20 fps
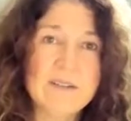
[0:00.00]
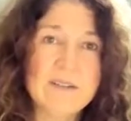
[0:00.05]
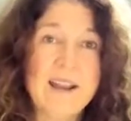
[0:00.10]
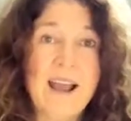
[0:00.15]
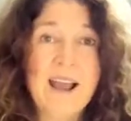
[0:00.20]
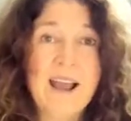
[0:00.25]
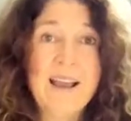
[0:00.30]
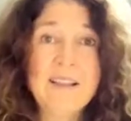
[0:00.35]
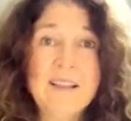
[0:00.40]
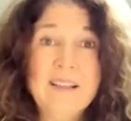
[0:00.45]
And
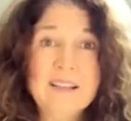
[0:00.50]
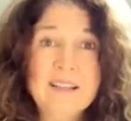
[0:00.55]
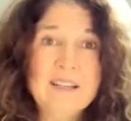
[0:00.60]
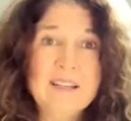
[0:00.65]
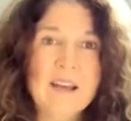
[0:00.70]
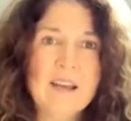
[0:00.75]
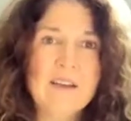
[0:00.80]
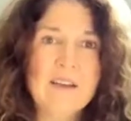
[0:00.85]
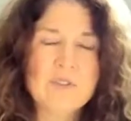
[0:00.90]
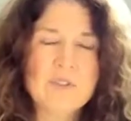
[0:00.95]
I like
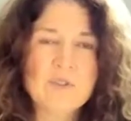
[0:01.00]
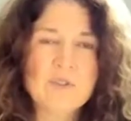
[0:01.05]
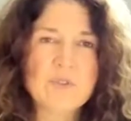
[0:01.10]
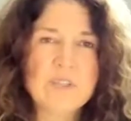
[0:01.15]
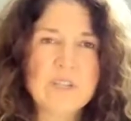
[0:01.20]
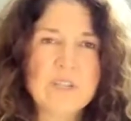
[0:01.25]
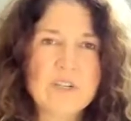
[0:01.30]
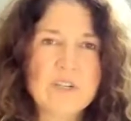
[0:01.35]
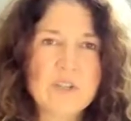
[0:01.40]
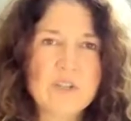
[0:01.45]
to have a
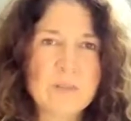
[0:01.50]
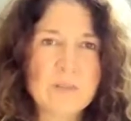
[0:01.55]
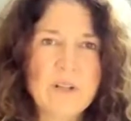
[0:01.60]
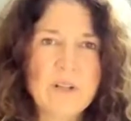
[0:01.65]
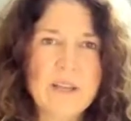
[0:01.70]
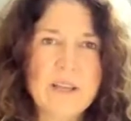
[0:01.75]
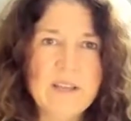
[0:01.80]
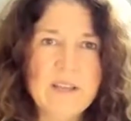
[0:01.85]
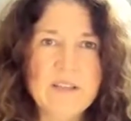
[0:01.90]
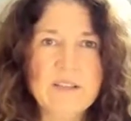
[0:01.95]
strategic
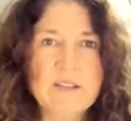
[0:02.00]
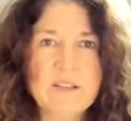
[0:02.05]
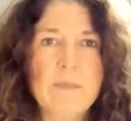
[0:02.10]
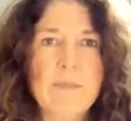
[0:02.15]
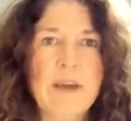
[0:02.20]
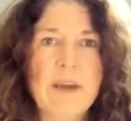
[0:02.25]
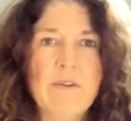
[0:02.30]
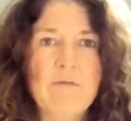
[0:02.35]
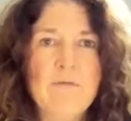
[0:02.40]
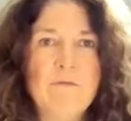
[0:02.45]
plan that's
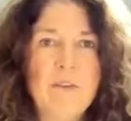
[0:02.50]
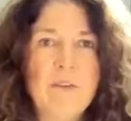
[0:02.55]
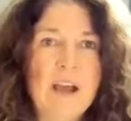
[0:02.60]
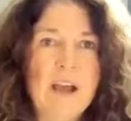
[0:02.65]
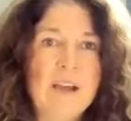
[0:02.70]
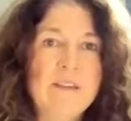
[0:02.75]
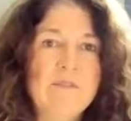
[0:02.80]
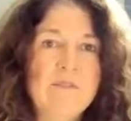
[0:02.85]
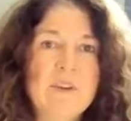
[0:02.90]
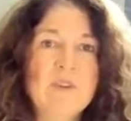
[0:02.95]
about
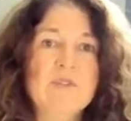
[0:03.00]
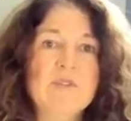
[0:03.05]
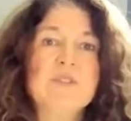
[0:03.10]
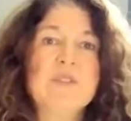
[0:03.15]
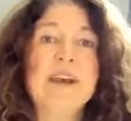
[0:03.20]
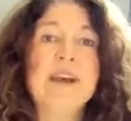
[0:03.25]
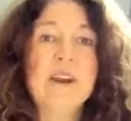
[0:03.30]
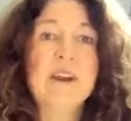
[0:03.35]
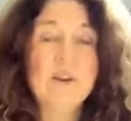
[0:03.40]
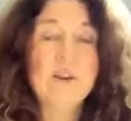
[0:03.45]
5
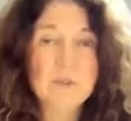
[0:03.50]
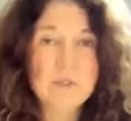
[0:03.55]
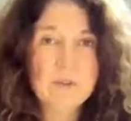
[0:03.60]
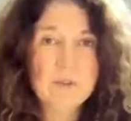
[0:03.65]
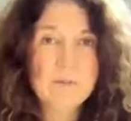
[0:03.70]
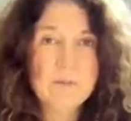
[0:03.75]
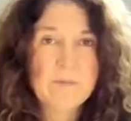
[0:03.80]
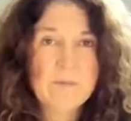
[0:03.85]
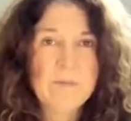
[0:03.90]
years out.